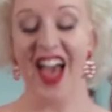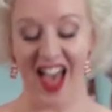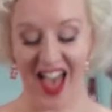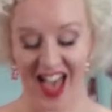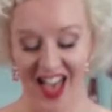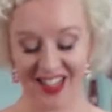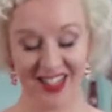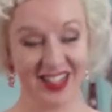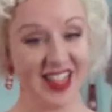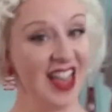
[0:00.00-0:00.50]

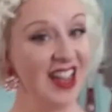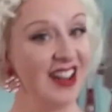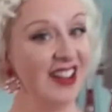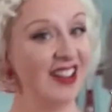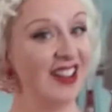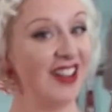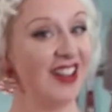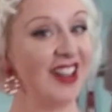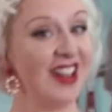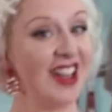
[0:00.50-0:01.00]
And
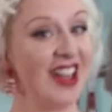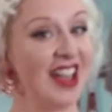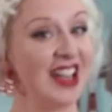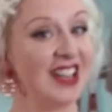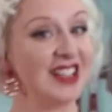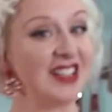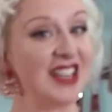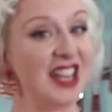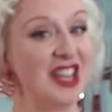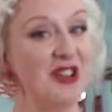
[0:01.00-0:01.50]
then
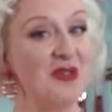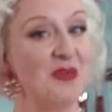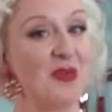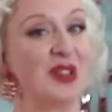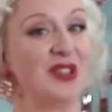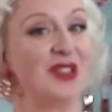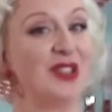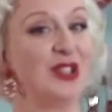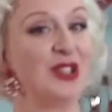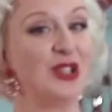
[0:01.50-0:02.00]
it's in
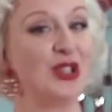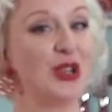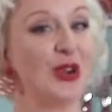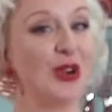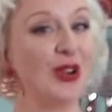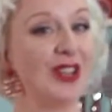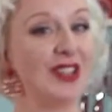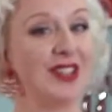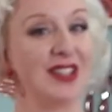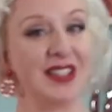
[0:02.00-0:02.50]
with the
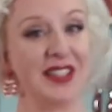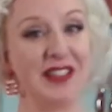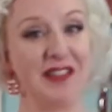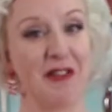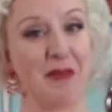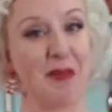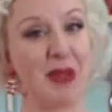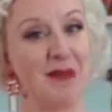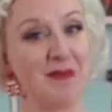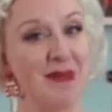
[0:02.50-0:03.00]
chocolate syrupy